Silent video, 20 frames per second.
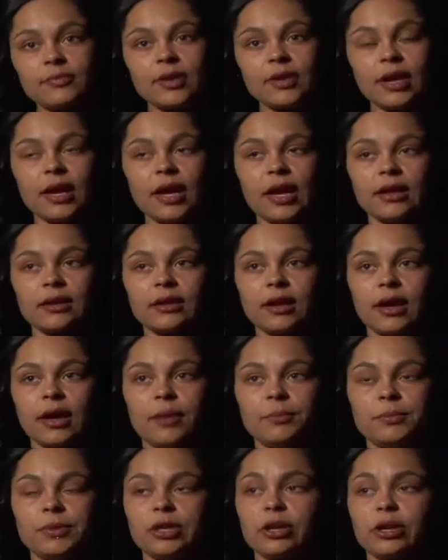
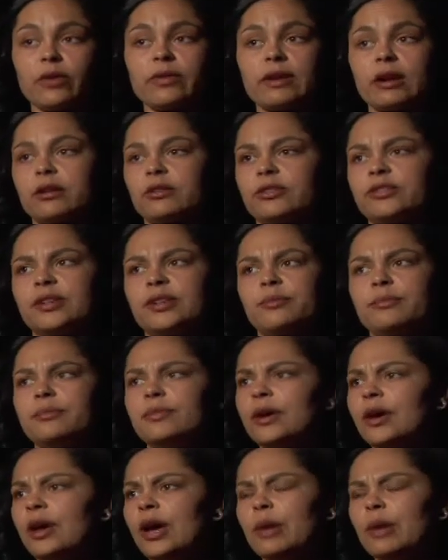And, you know, there are some
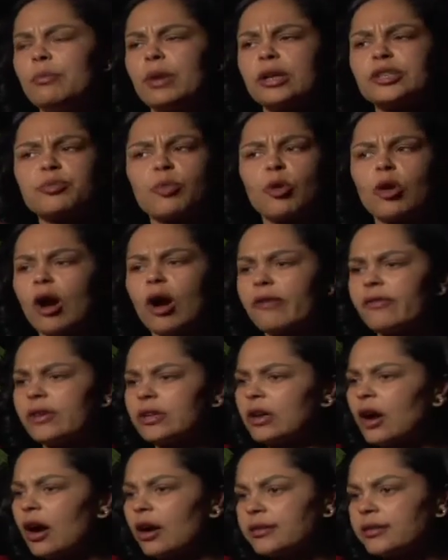much more
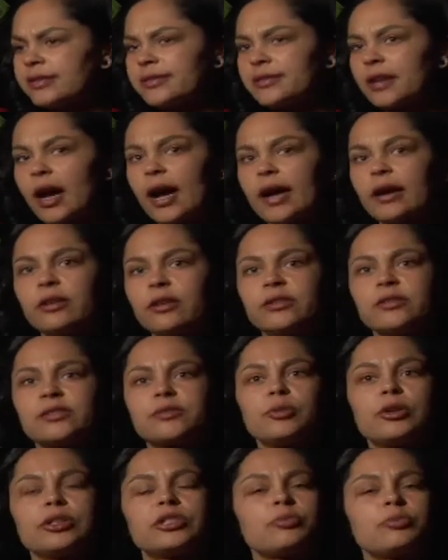avant-garde styles,
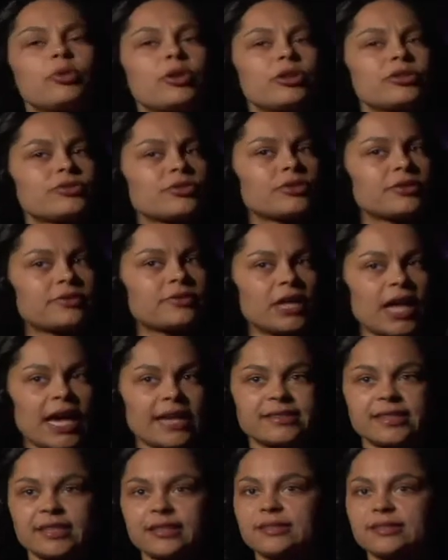much more sort of
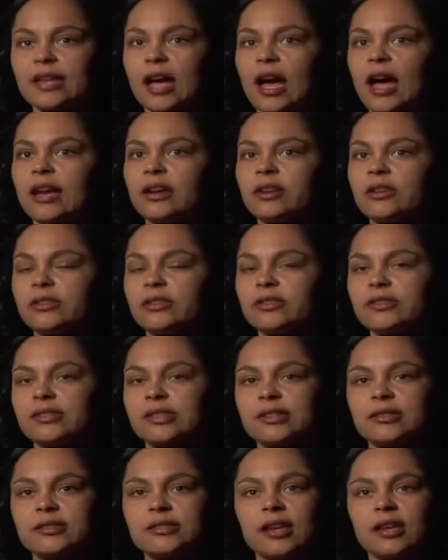classic styles.
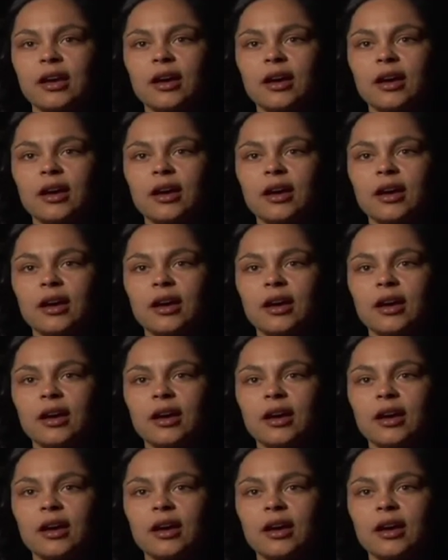It's